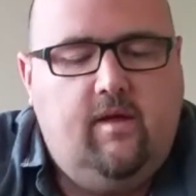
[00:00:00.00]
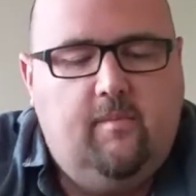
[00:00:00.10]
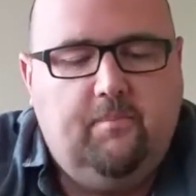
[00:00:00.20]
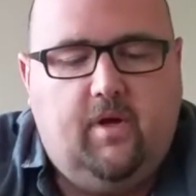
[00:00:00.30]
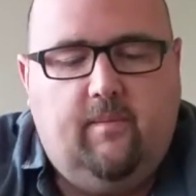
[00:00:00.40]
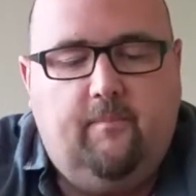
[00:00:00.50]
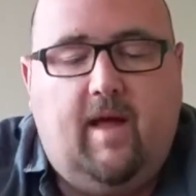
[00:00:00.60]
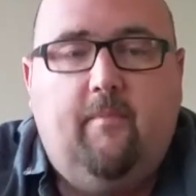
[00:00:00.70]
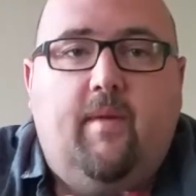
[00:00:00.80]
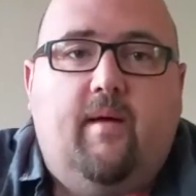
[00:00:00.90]
But
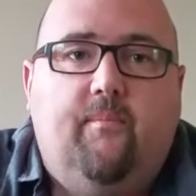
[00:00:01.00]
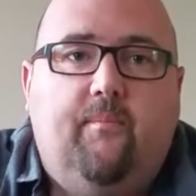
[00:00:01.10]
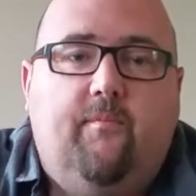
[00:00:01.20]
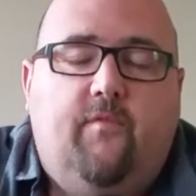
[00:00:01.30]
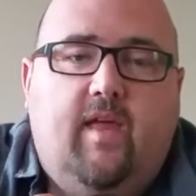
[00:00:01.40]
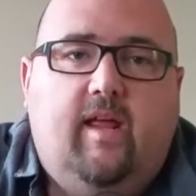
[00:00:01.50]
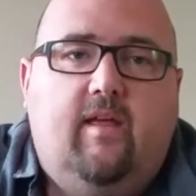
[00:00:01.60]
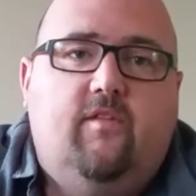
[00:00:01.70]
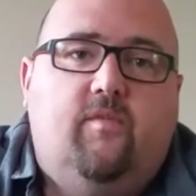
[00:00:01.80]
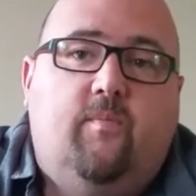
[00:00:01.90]
my thing
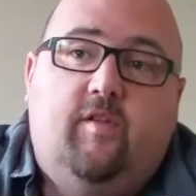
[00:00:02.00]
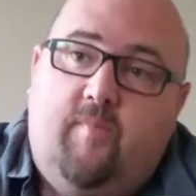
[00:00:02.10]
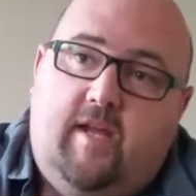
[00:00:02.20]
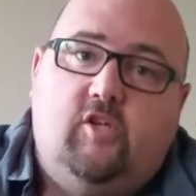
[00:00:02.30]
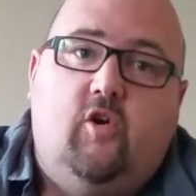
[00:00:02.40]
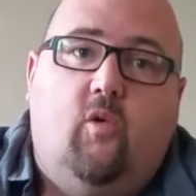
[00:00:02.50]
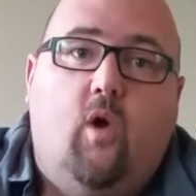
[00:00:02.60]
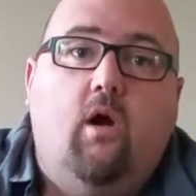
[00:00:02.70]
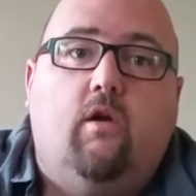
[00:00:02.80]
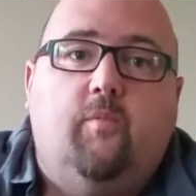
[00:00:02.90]
is, let's make sure it
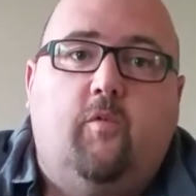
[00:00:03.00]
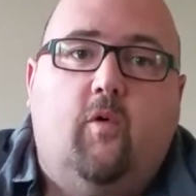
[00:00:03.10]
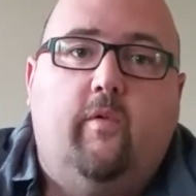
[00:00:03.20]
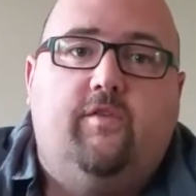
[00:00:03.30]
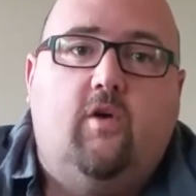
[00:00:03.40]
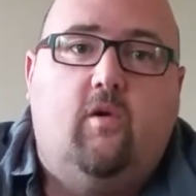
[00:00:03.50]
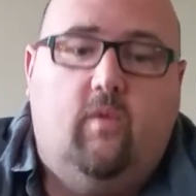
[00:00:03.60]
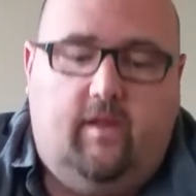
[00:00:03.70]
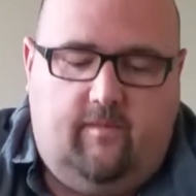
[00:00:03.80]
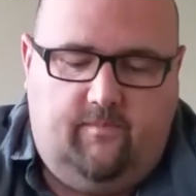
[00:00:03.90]
works before we start
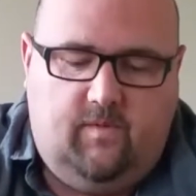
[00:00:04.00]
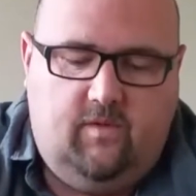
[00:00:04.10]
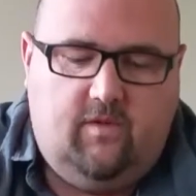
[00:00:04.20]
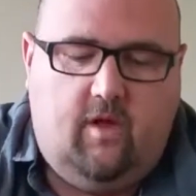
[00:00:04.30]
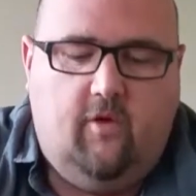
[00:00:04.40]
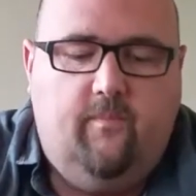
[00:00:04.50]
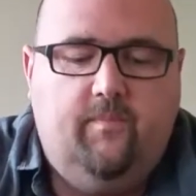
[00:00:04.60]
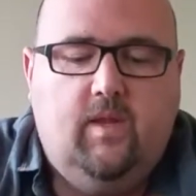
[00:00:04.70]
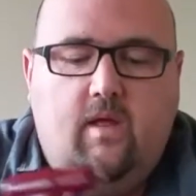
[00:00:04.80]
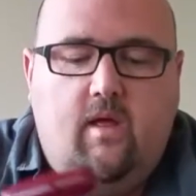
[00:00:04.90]
with it. So,
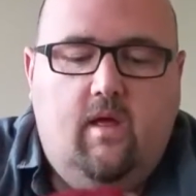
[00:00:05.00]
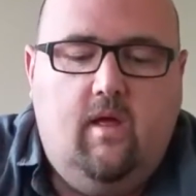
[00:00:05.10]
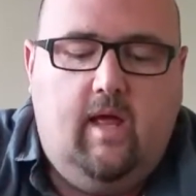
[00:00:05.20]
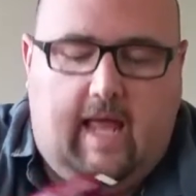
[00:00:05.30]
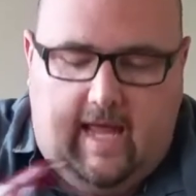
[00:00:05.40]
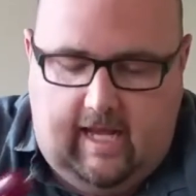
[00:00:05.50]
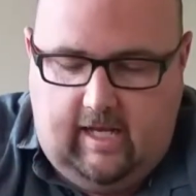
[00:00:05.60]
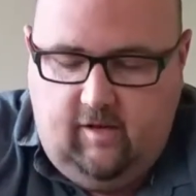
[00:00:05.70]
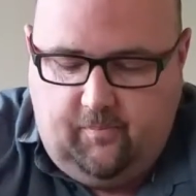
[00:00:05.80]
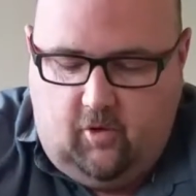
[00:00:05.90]
and in
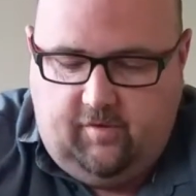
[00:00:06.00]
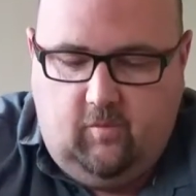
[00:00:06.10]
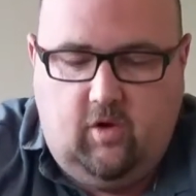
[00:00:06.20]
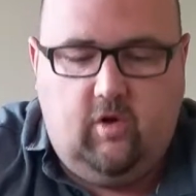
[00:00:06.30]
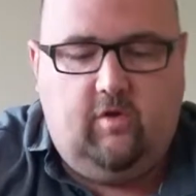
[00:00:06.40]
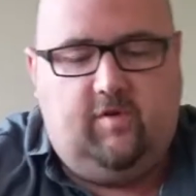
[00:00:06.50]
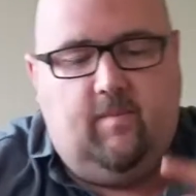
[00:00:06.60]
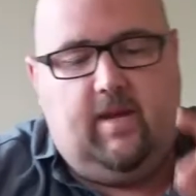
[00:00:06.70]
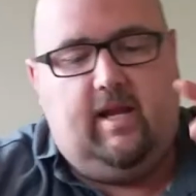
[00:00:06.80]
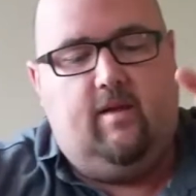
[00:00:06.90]
this person, we're going to use
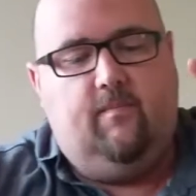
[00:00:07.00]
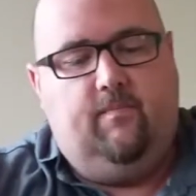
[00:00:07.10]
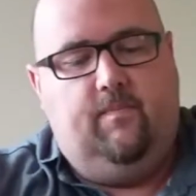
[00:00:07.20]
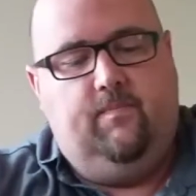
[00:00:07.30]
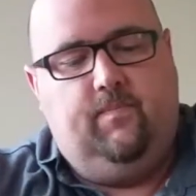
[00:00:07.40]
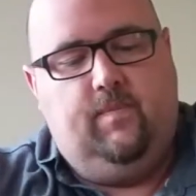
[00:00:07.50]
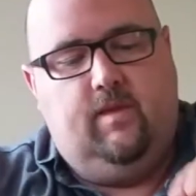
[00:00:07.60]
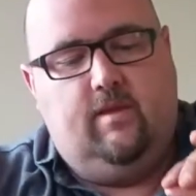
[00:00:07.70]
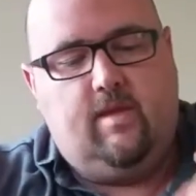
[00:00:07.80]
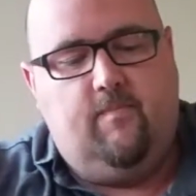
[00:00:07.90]

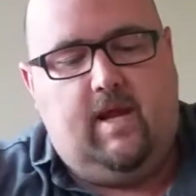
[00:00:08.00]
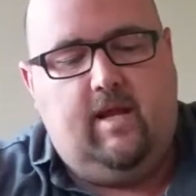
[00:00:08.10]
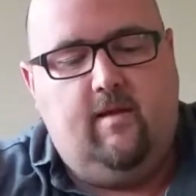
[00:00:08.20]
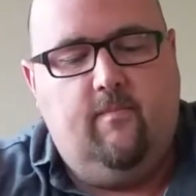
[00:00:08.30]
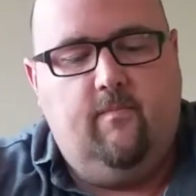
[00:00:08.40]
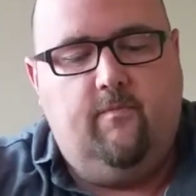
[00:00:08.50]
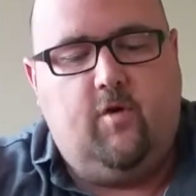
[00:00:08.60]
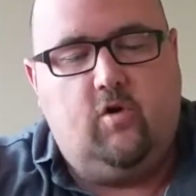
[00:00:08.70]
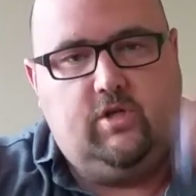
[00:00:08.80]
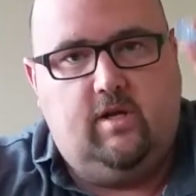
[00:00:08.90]
the the medium
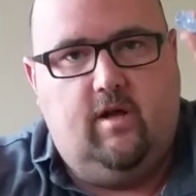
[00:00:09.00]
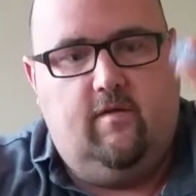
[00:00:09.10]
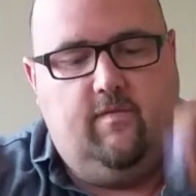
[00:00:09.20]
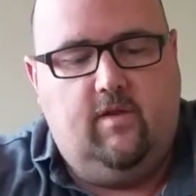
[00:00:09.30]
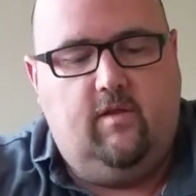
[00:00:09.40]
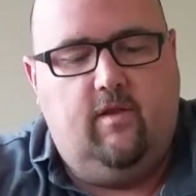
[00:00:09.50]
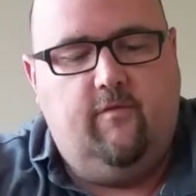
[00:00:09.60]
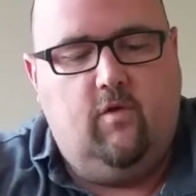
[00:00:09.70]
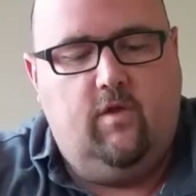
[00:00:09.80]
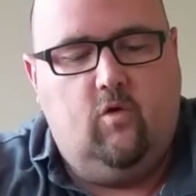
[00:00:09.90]
version of
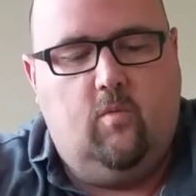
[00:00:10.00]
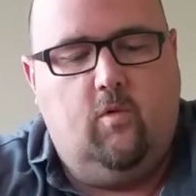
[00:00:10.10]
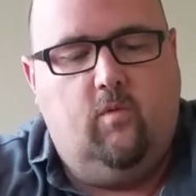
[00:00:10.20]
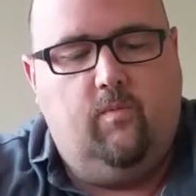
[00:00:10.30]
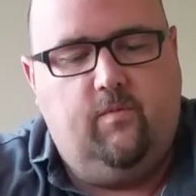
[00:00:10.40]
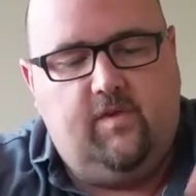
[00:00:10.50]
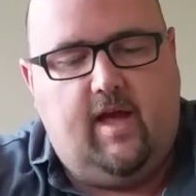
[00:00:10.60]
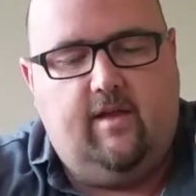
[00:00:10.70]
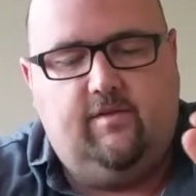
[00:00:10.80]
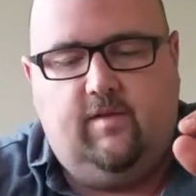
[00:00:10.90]
for the normal
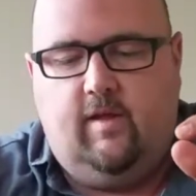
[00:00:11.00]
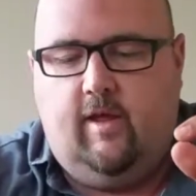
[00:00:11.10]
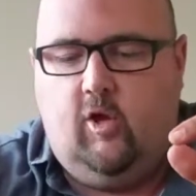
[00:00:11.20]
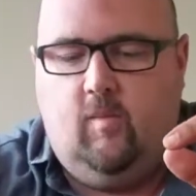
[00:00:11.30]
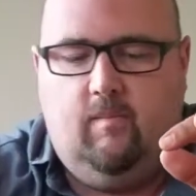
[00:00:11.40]
size human